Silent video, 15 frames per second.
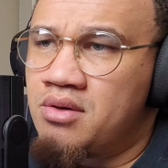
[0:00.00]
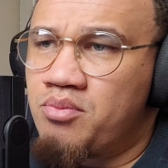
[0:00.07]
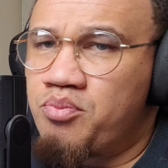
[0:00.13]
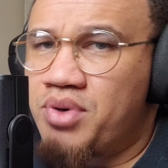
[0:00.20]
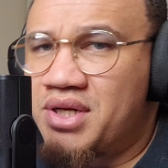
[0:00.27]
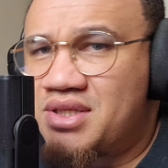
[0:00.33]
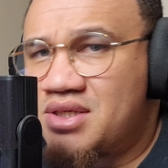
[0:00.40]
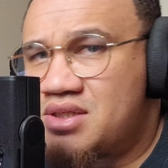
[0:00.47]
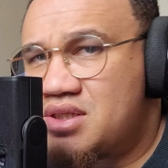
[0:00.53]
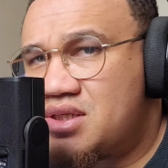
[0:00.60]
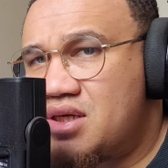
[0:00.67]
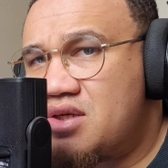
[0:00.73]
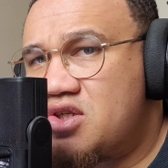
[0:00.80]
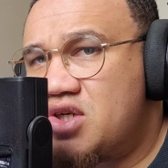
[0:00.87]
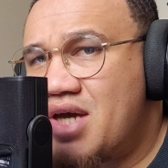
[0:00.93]
But the
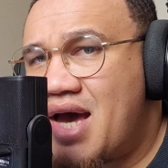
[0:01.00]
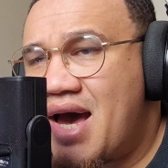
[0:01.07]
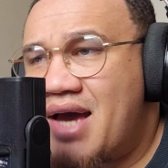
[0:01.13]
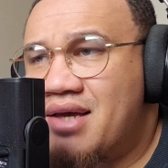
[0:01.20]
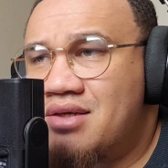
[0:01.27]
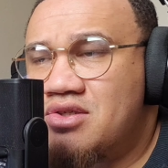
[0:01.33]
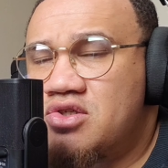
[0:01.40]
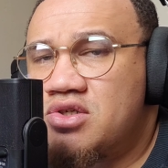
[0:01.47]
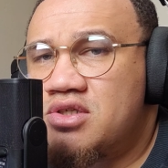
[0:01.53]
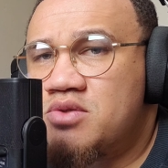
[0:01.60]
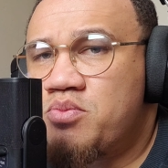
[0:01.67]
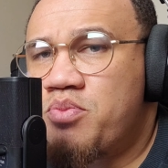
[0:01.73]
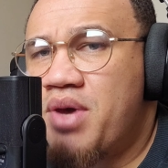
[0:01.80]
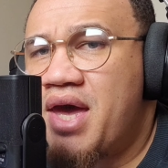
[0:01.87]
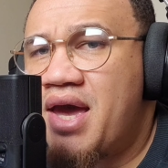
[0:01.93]
CGI is
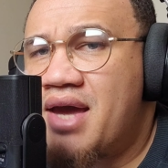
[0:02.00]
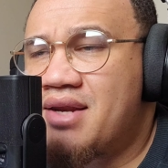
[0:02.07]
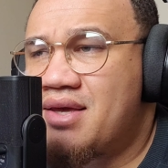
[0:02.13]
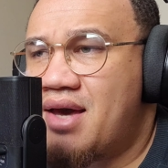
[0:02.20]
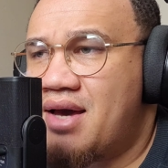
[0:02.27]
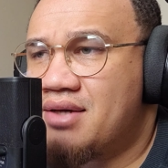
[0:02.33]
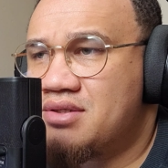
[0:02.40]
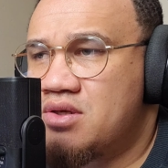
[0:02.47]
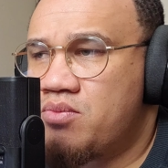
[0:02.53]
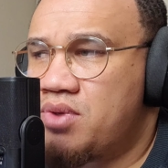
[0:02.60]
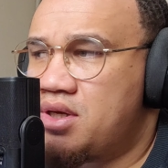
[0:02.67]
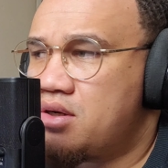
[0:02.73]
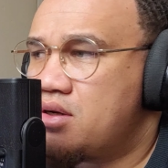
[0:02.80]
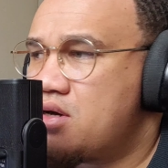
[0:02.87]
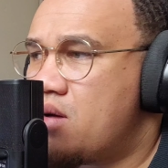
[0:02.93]
just bad, guys. I
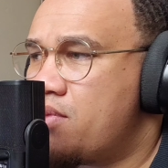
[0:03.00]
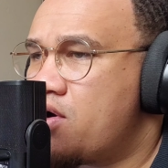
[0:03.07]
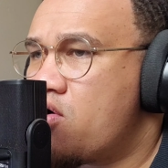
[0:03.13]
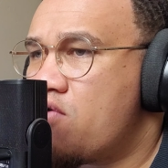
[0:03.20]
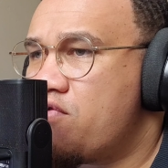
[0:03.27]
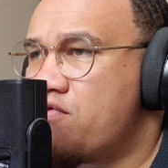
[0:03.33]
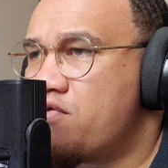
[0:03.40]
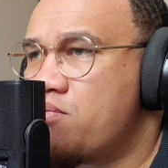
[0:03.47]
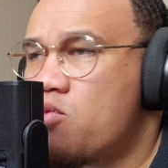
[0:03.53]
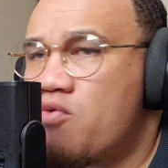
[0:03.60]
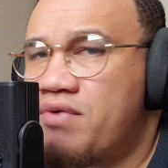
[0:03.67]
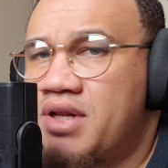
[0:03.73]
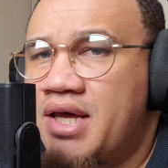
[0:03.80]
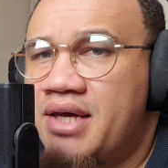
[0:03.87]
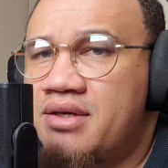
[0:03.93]
mean, coming off of a
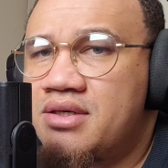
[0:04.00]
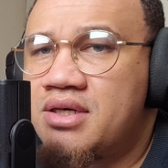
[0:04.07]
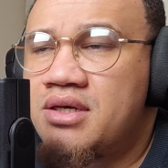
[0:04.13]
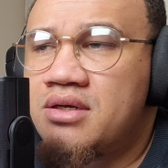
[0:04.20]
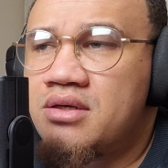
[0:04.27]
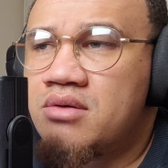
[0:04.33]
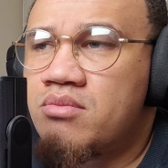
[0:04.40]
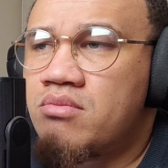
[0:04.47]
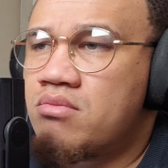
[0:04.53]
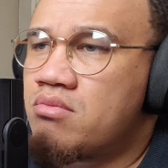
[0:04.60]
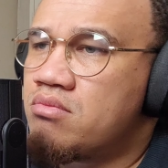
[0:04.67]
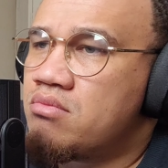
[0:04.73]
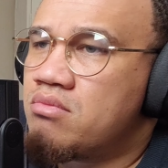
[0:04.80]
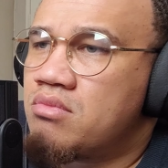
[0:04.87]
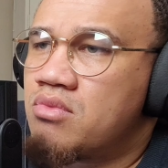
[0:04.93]
movie like
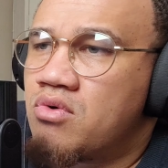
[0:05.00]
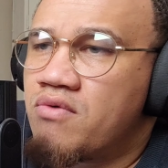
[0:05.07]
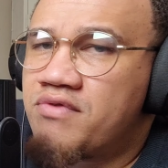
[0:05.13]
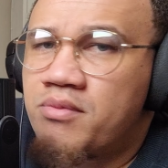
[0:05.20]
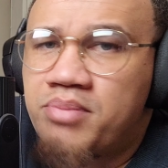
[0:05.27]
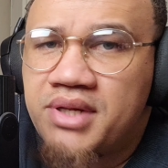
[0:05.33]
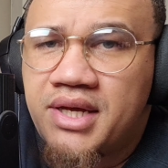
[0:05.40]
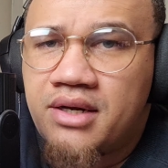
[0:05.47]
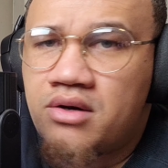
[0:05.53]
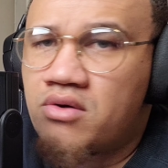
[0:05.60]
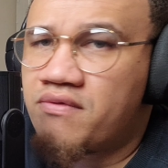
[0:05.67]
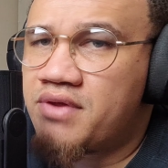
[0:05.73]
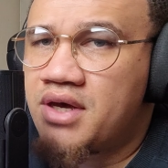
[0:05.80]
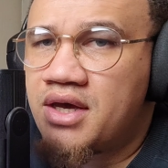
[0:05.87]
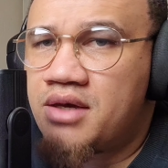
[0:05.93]
Kingdom of the Planet
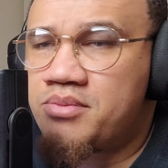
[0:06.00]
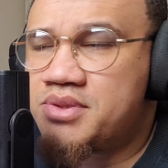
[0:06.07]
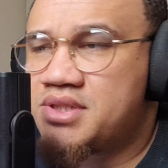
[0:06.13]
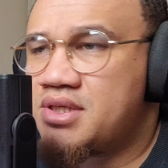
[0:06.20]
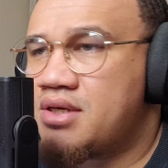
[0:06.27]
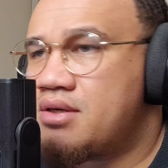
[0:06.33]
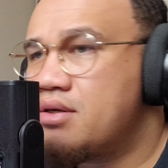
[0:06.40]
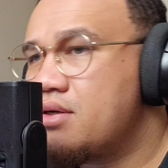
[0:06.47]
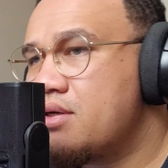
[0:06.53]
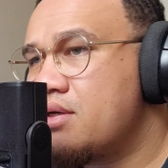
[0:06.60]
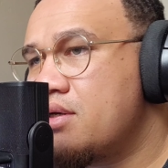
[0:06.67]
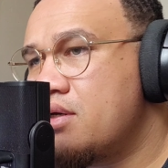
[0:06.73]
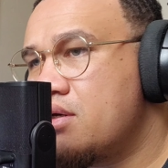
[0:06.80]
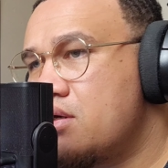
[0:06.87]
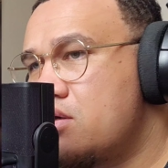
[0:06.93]
of the Apes, and
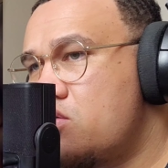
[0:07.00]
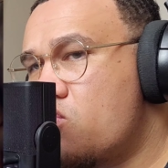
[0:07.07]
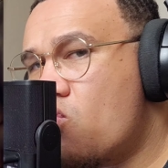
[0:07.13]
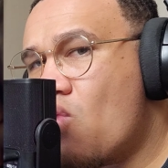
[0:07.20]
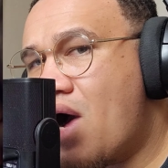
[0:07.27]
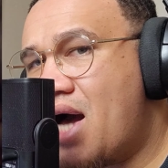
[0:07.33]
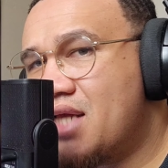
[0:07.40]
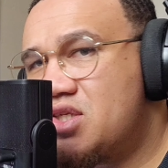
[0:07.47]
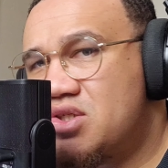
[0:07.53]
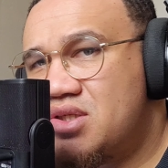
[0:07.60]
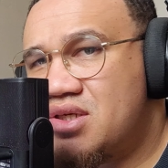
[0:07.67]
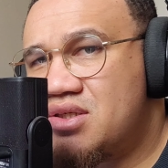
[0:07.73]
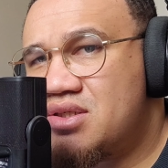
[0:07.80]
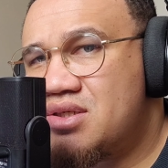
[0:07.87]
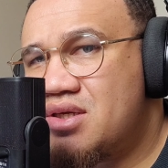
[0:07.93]
you watch
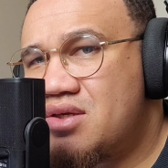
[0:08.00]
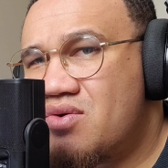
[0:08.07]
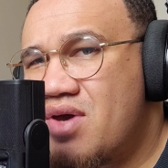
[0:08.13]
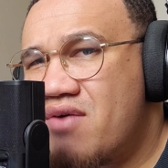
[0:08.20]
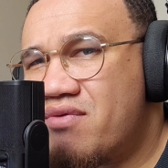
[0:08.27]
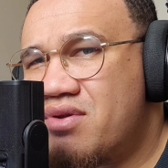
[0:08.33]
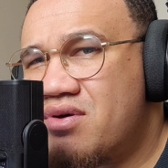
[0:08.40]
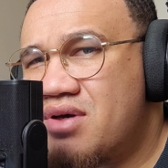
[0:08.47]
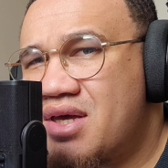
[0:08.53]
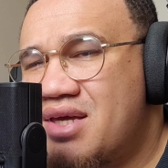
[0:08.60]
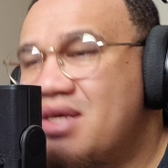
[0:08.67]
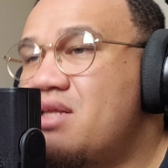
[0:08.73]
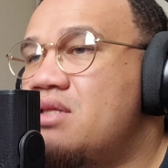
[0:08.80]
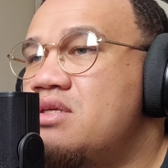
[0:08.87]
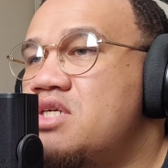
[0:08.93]
this and you have a look,
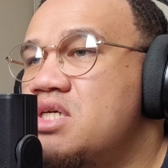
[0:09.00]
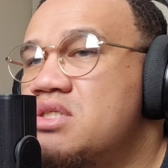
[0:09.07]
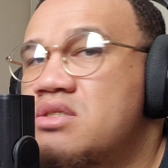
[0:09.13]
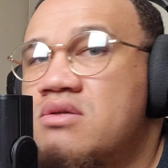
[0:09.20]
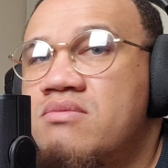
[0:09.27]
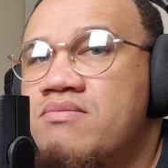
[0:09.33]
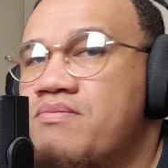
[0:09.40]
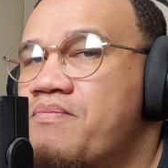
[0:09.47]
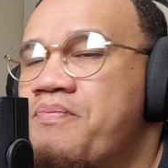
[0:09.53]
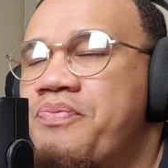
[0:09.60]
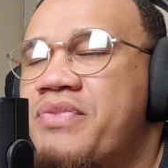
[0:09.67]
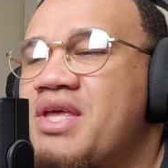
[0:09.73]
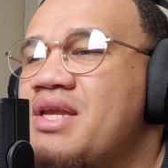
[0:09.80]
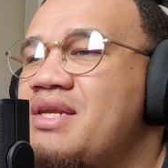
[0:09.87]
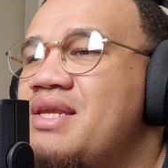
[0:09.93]
it just
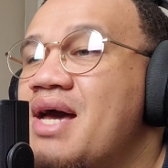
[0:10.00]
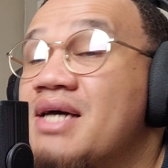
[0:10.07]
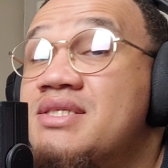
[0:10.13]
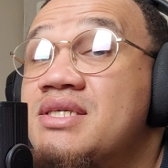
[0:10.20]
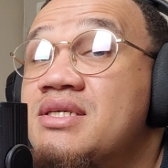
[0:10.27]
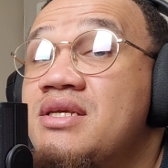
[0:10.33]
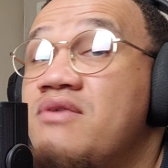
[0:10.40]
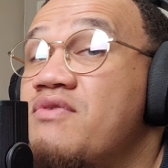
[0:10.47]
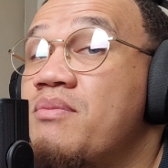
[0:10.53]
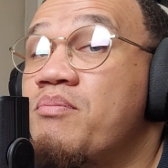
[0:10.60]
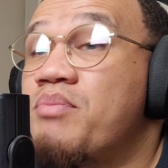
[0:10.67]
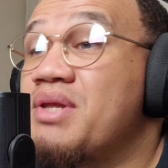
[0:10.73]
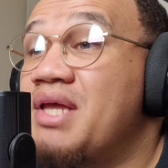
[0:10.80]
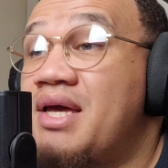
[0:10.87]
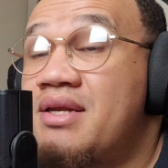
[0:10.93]
it doesn't even
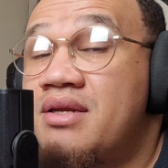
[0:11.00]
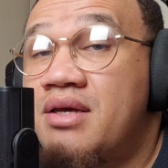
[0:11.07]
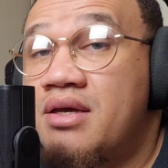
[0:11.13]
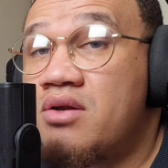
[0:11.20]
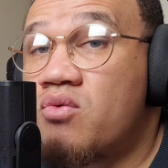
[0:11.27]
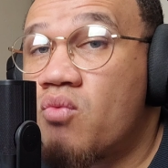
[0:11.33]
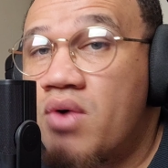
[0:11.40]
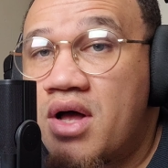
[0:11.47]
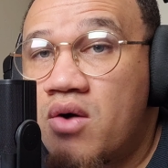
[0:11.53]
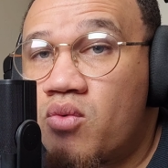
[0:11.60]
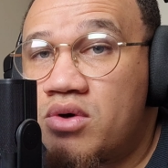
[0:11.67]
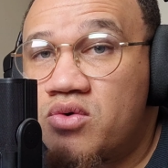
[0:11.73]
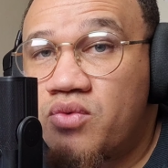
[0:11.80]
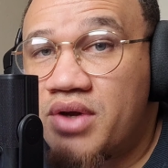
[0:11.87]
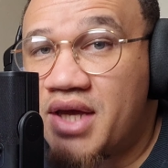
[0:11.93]
blend in well
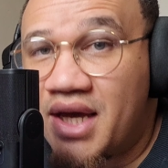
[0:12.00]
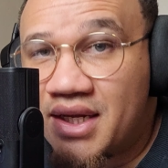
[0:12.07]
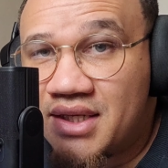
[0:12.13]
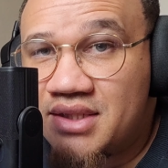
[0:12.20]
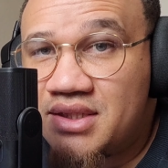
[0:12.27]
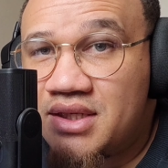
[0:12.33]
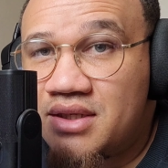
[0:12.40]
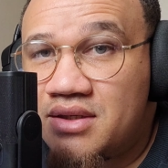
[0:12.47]
with reality.